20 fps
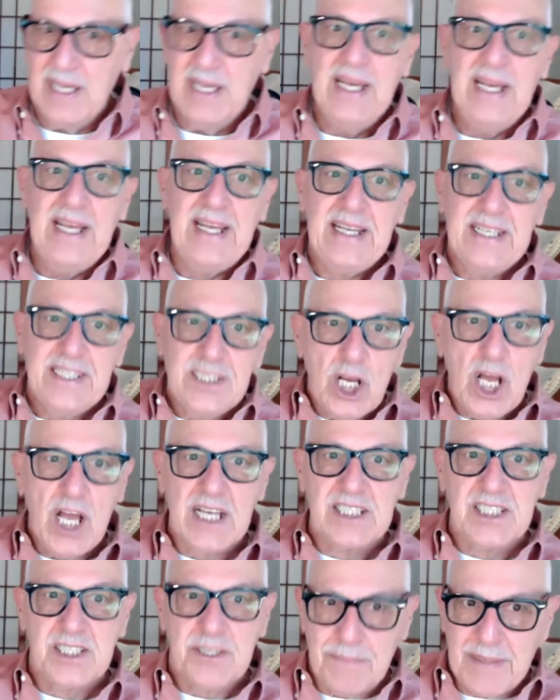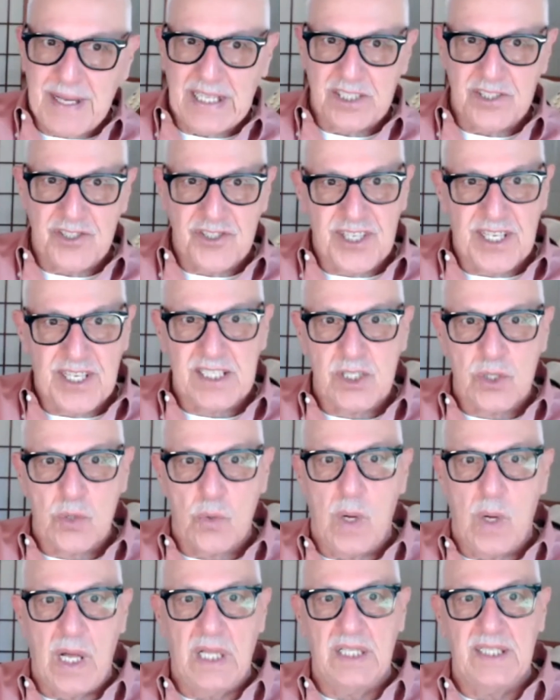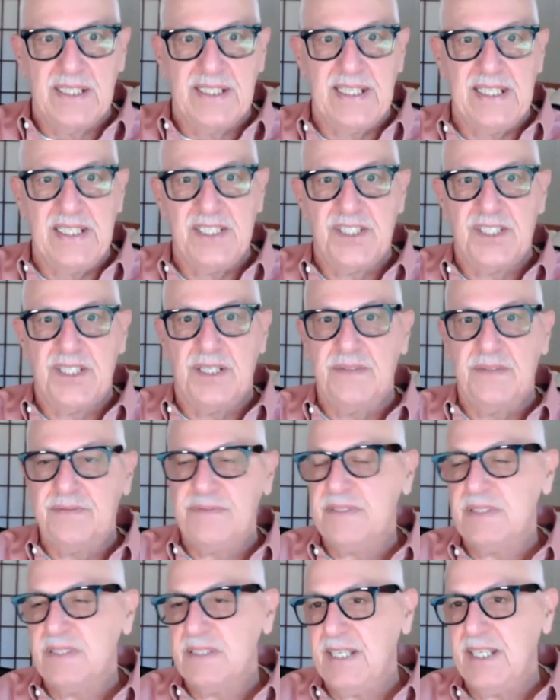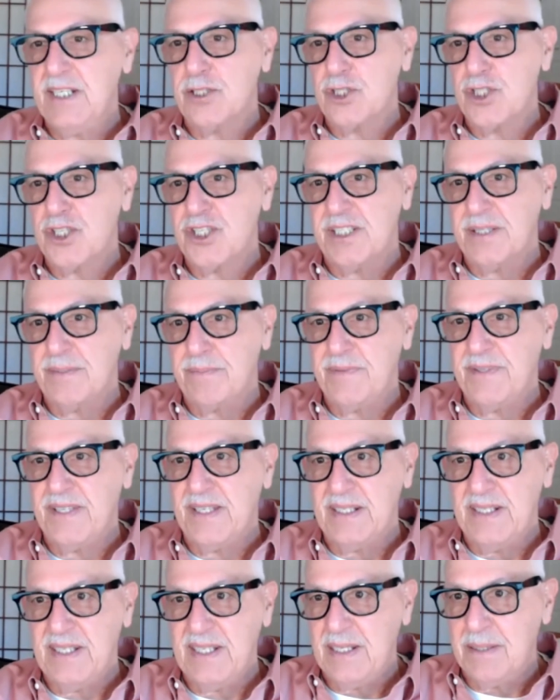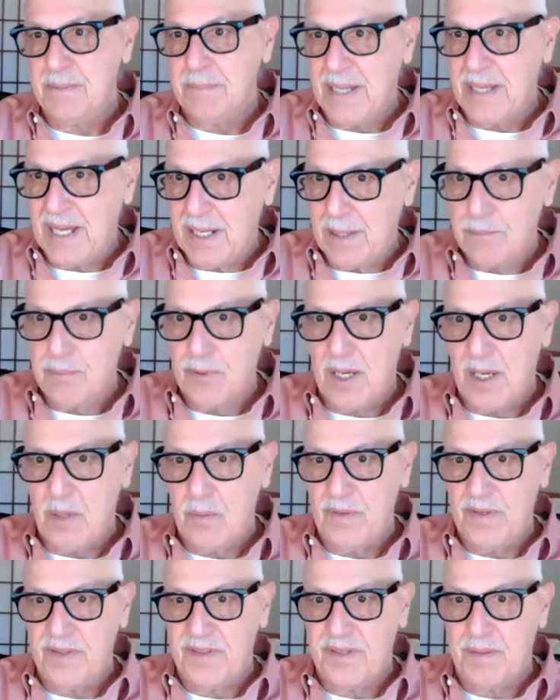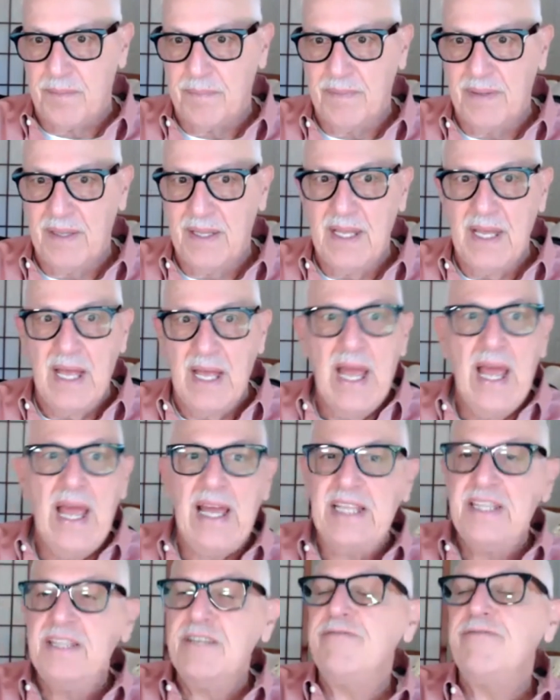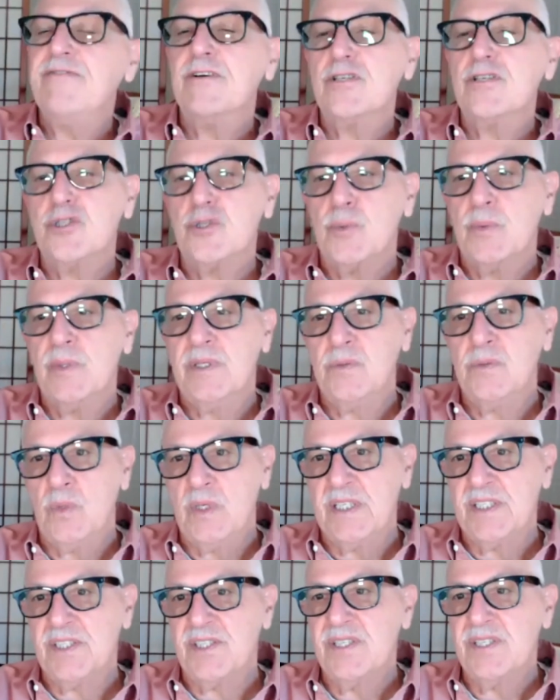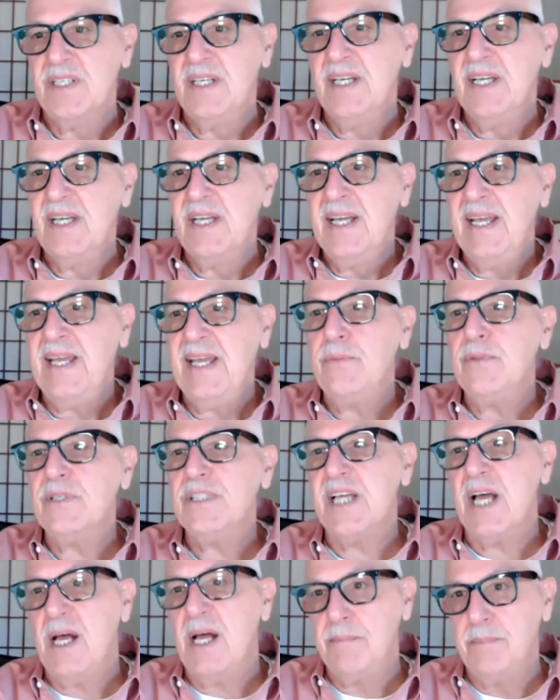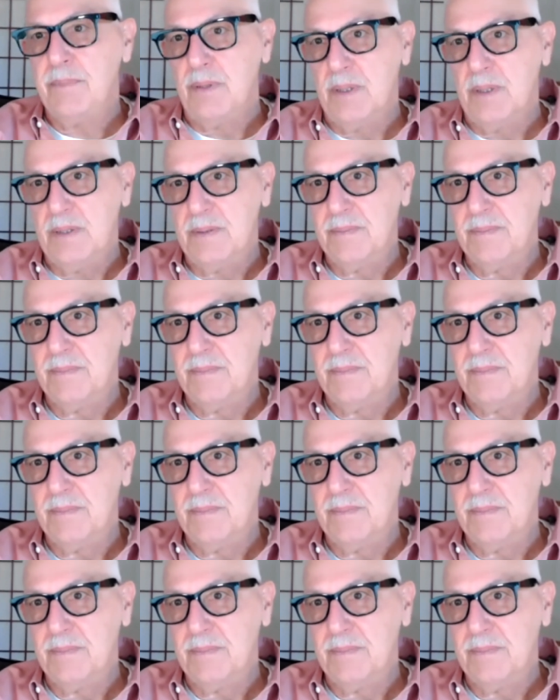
He talks about six qualities of leadership that Nehemiah brought with him. And the first one was, he was humble.